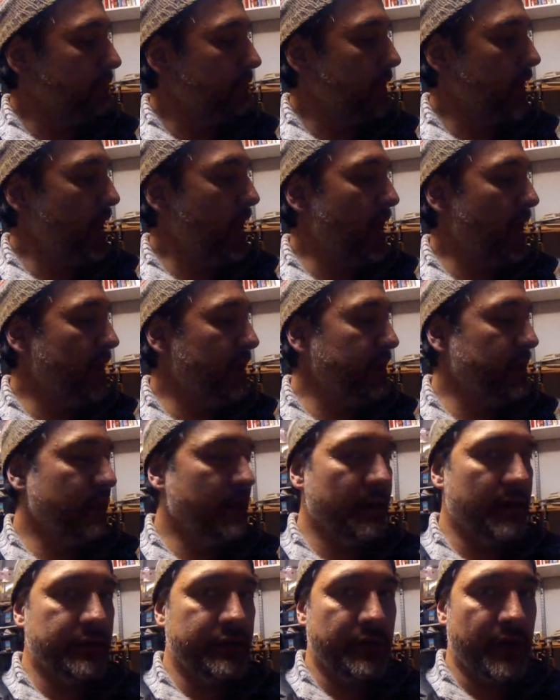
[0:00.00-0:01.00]
and
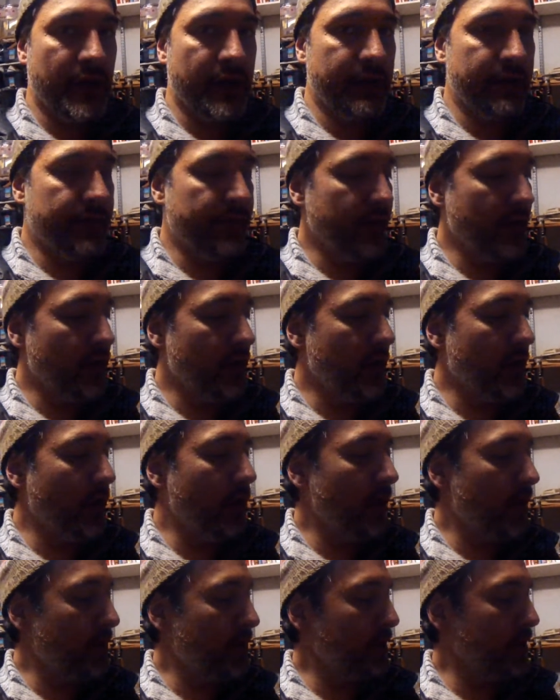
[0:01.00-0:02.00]
trying to figure out
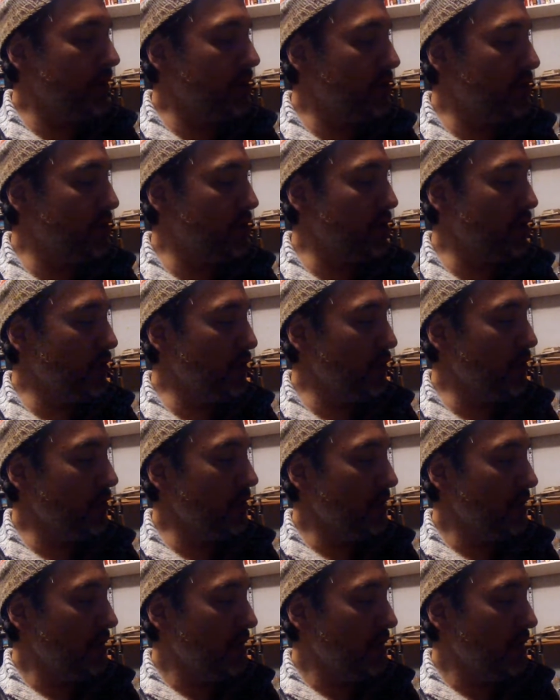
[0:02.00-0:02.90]
what I'm going to do,